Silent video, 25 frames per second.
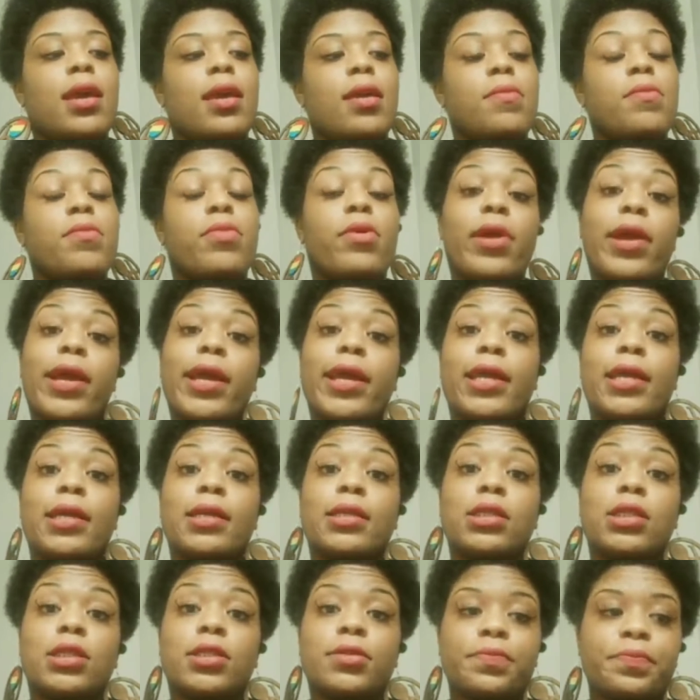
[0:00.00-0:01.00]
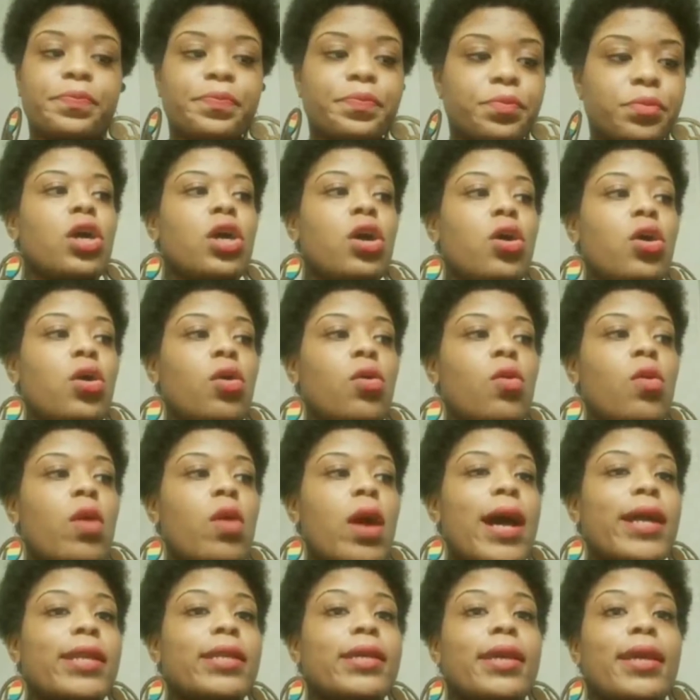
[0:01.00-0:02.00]
and braids.
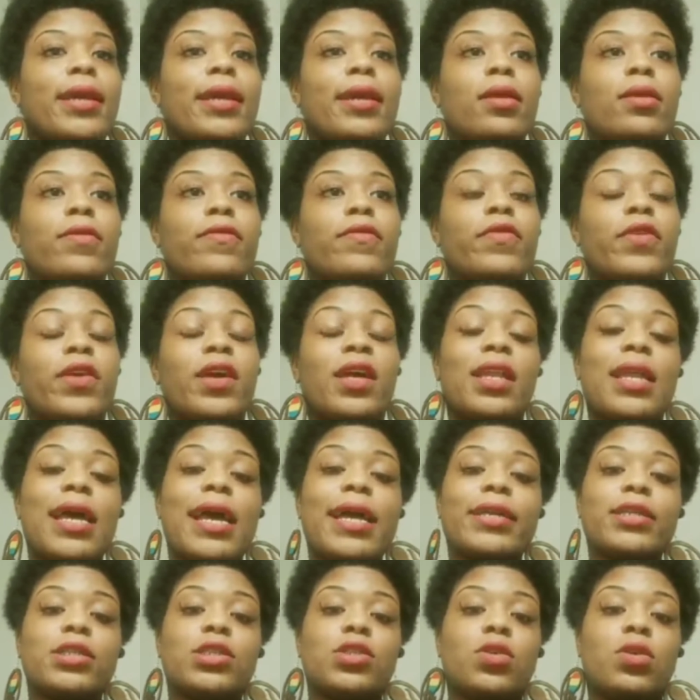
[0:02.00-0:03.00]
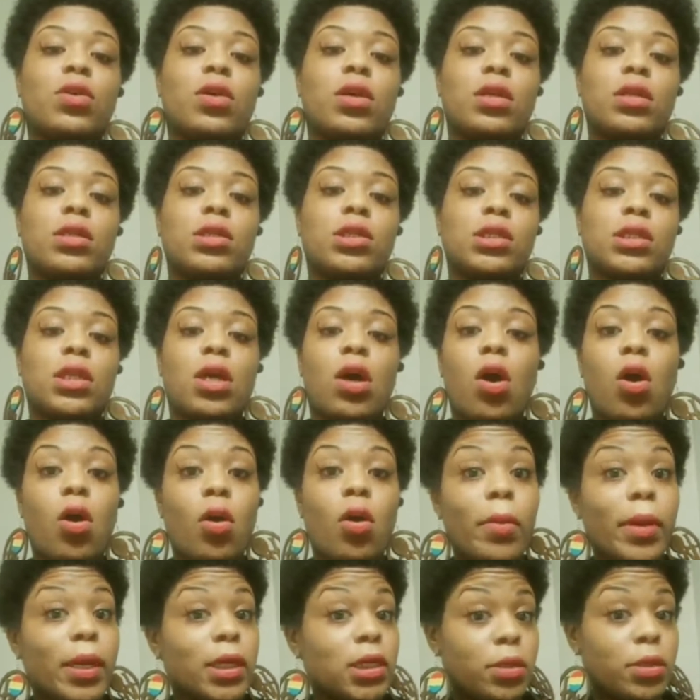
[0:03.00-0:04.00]
So I didn't feel like doing just a
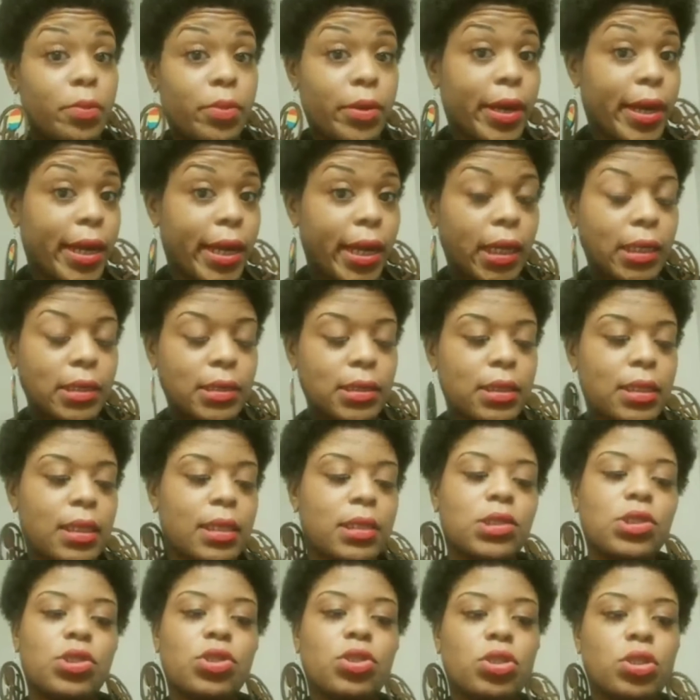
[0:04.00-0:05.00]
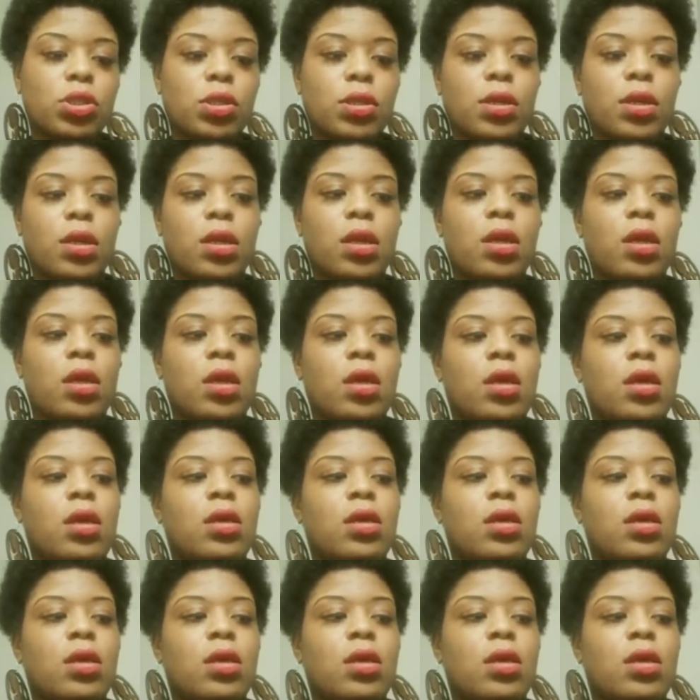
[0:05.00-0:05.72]
whole bunch of braids, because that's usually,